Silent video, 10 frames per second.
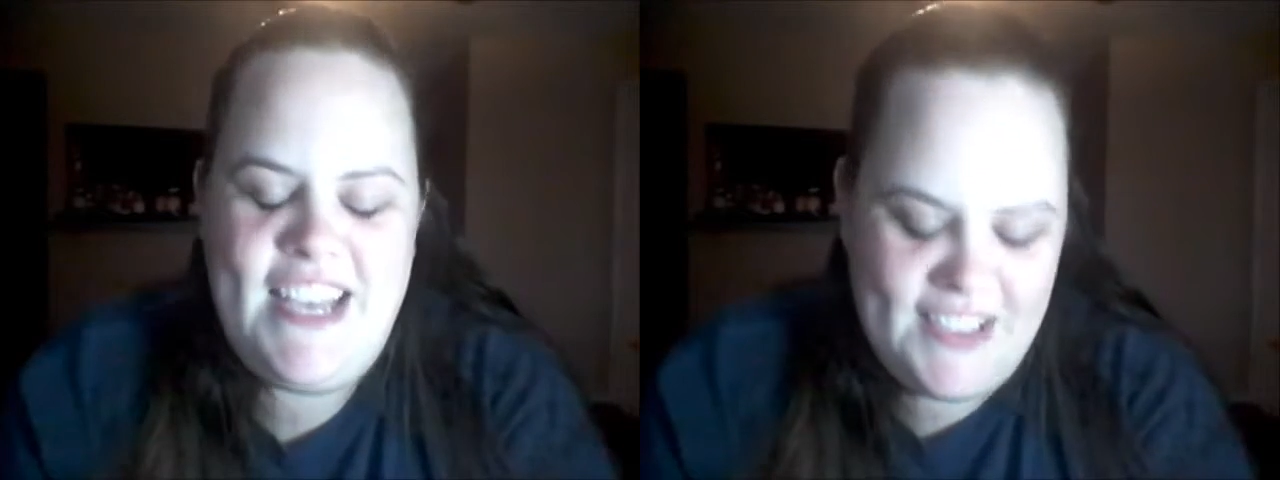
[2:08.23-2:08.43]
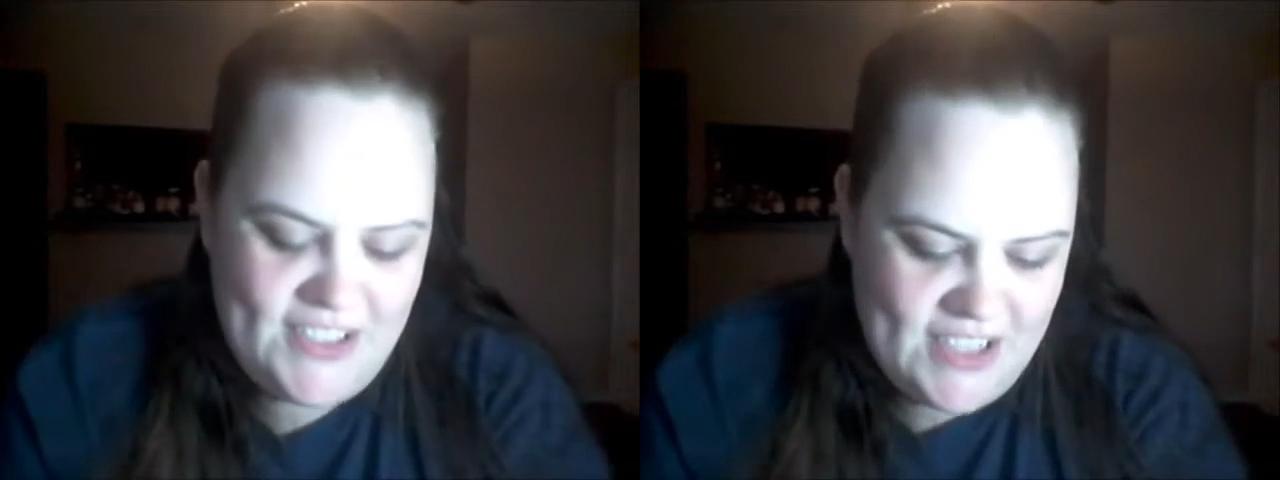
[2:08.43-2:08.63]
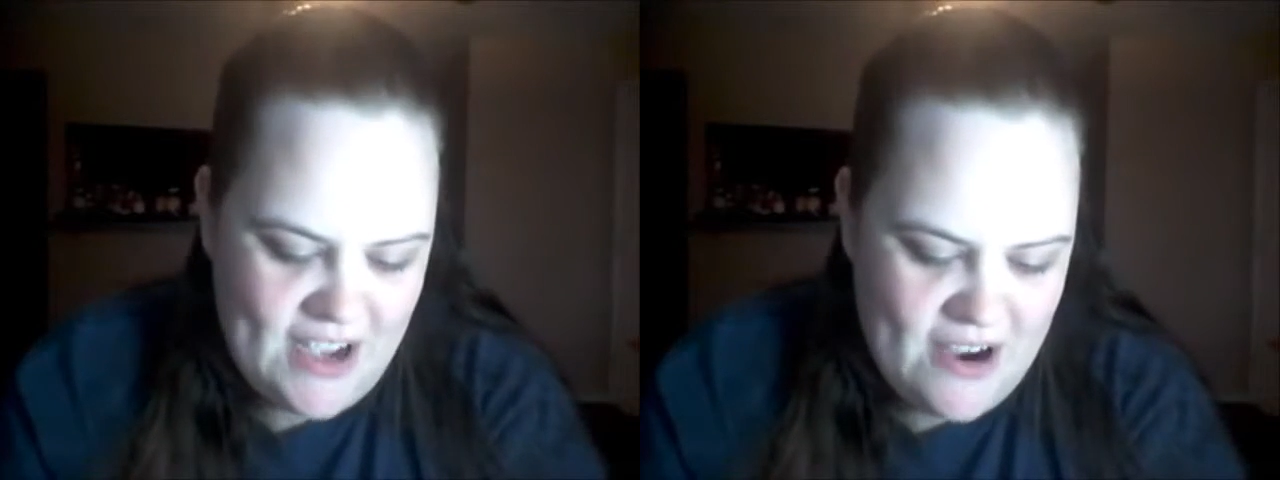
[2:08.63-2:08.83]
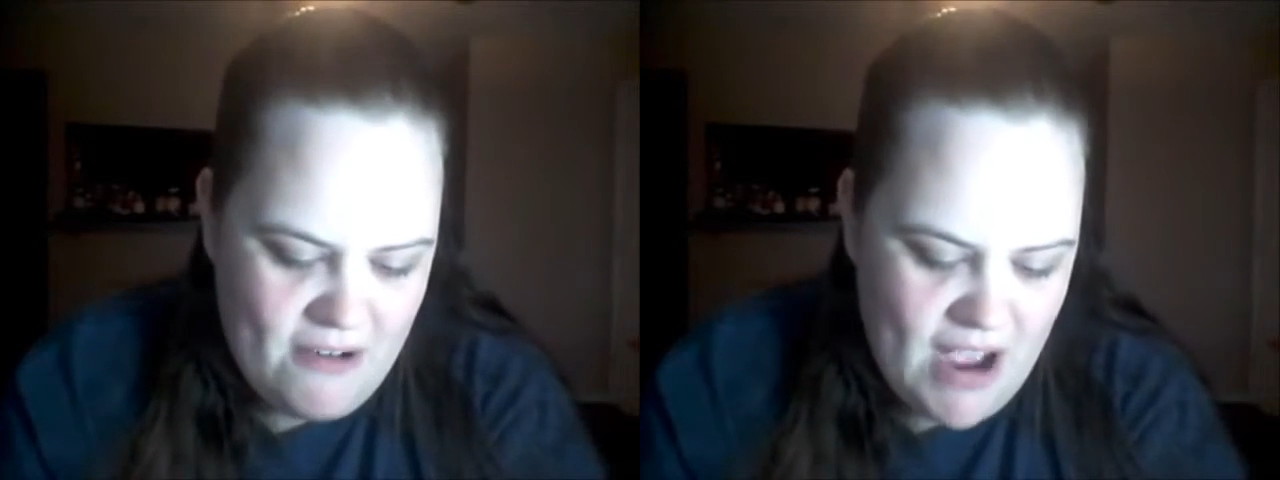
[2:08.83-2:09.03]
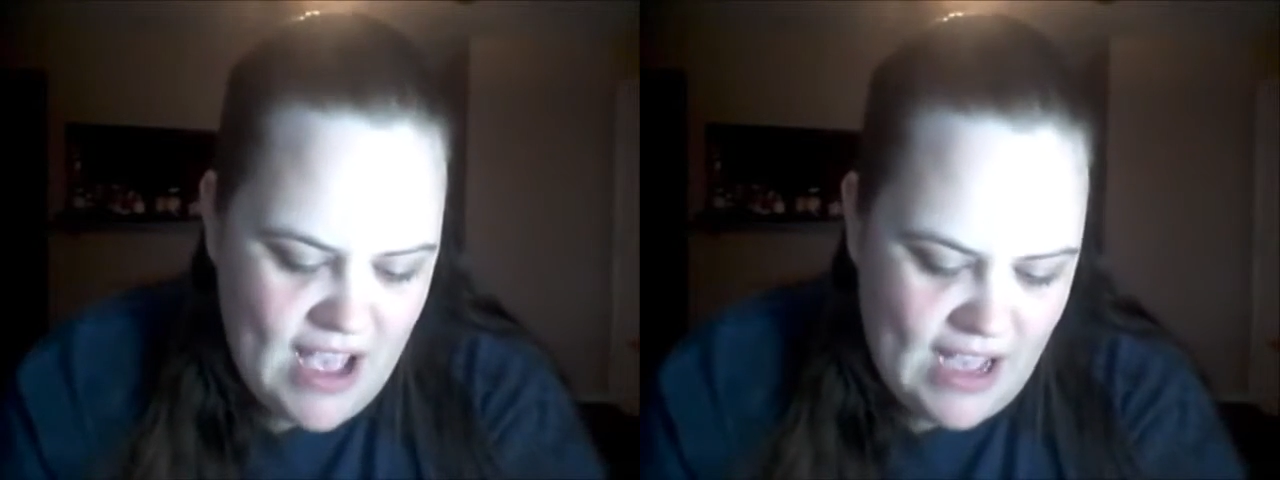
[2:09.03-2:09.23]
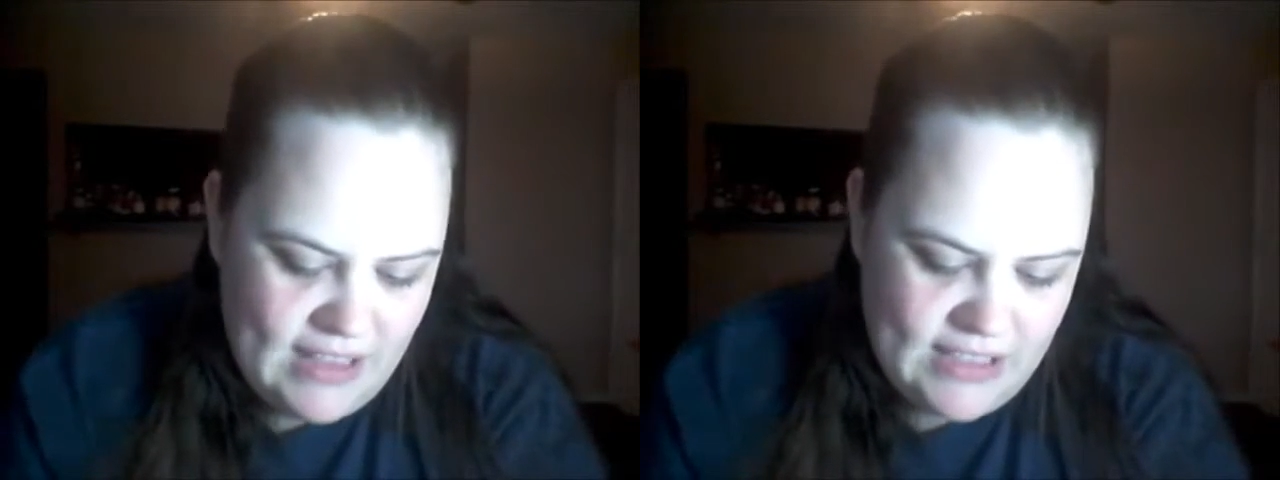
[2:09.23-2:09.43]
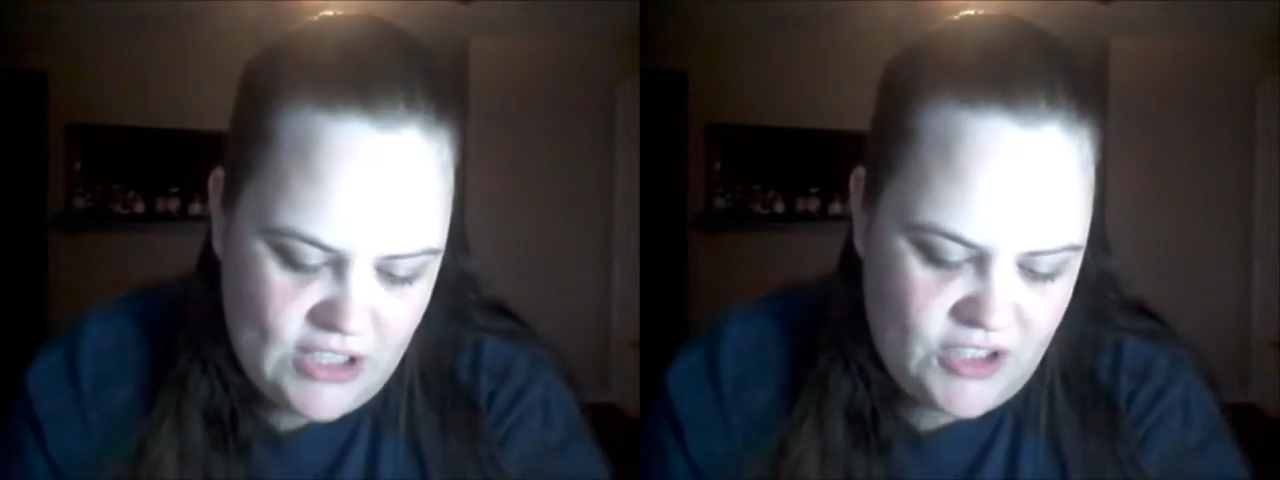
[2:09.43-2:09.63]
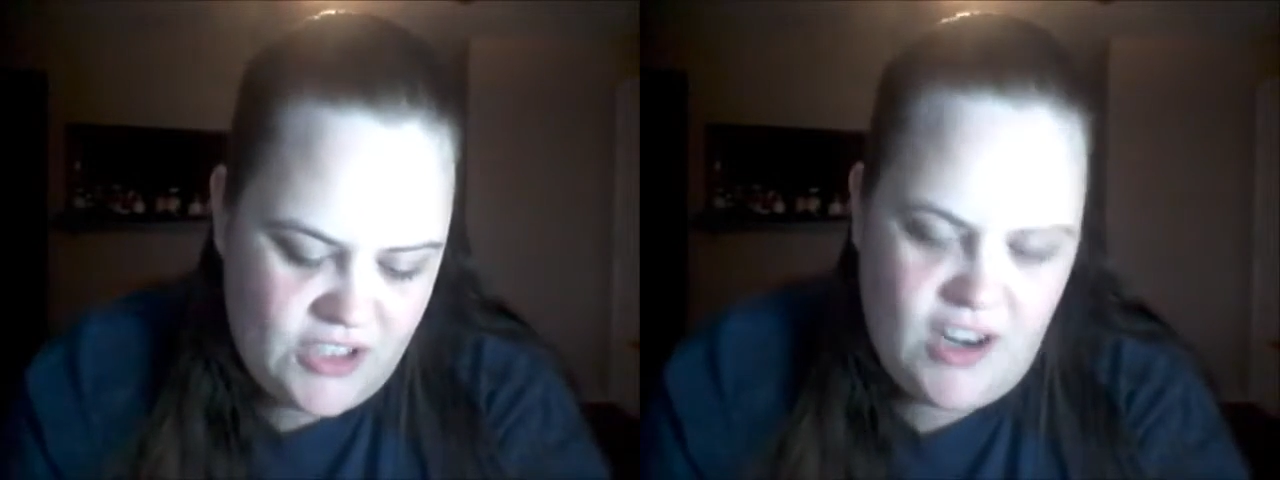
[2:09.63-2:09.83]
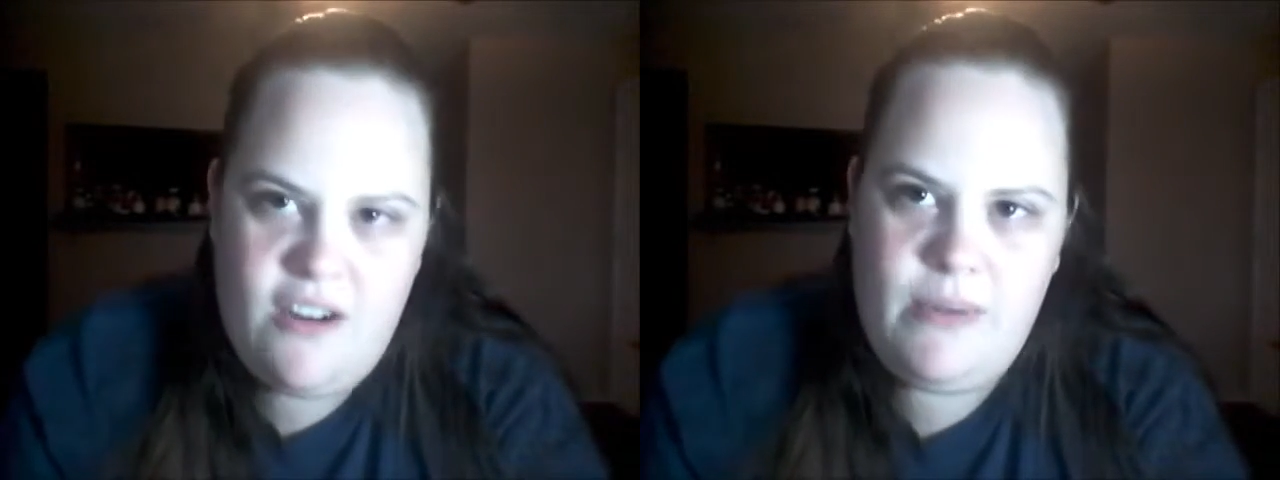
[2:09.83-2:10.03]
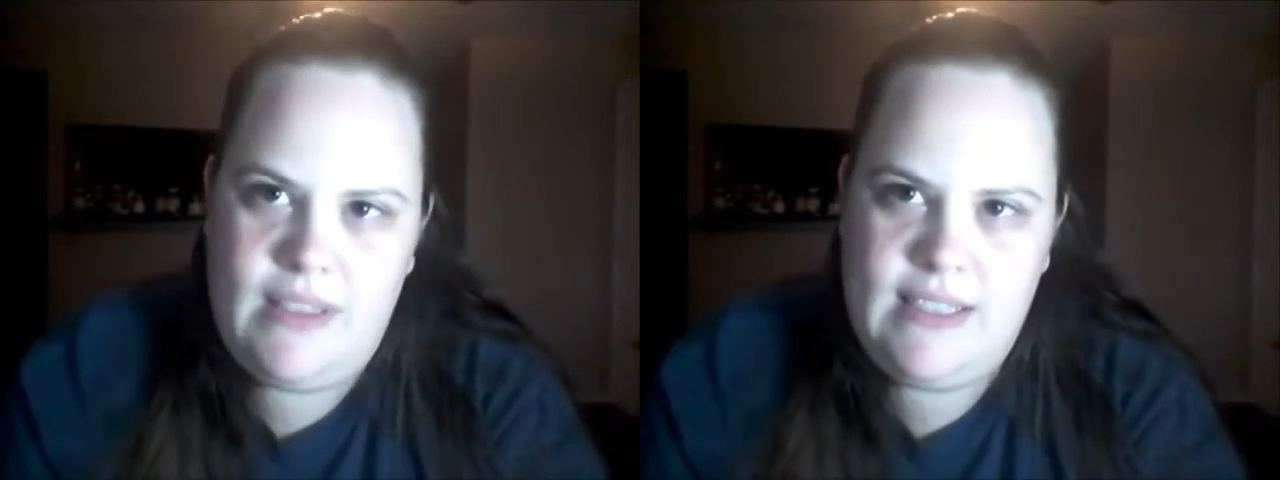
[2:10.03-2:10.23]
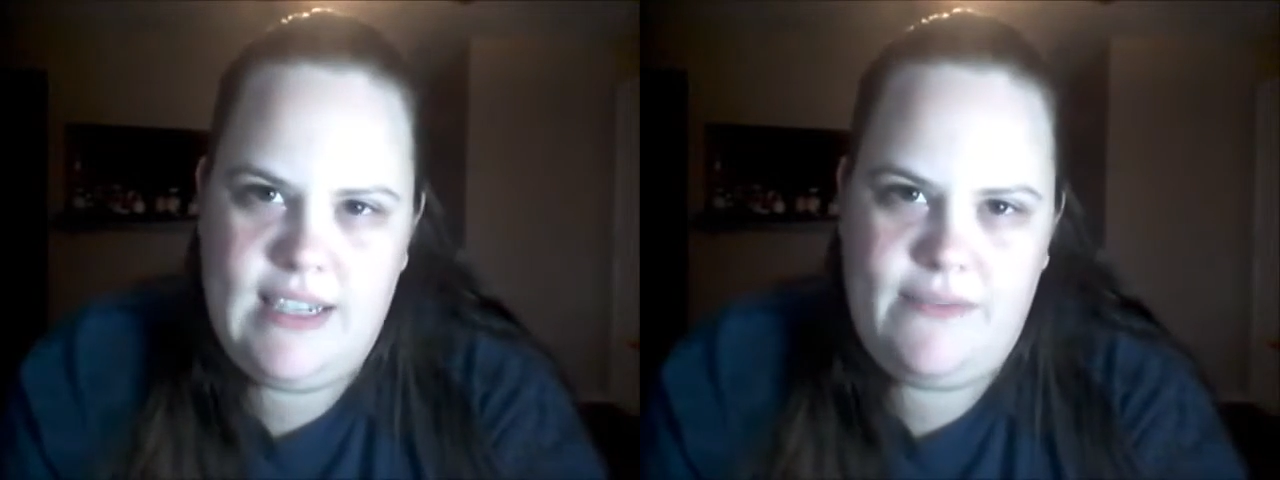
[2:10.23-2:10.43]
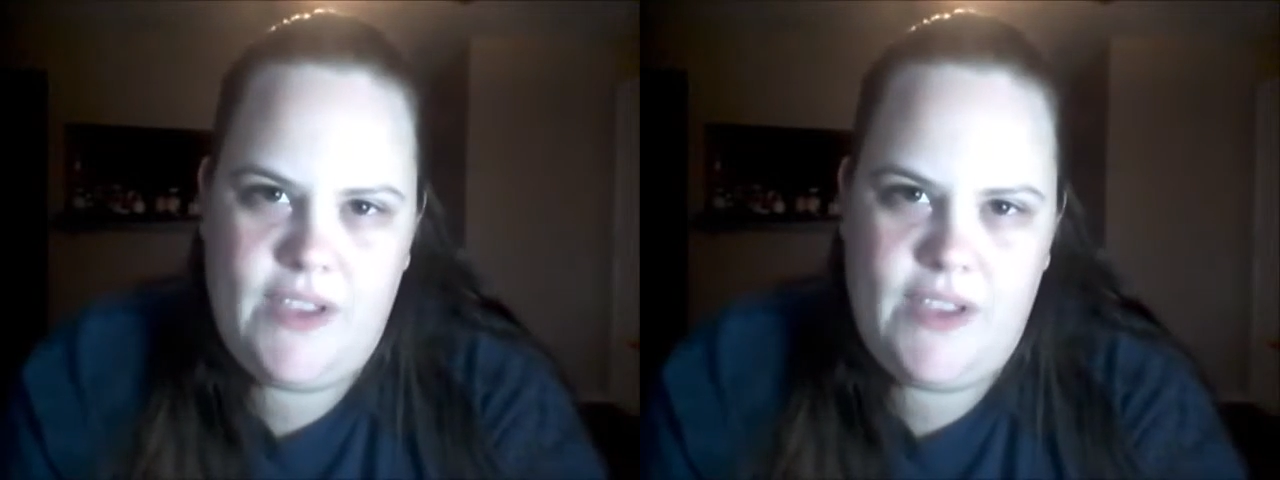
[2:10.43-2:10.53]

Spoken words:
So let's start with the stuff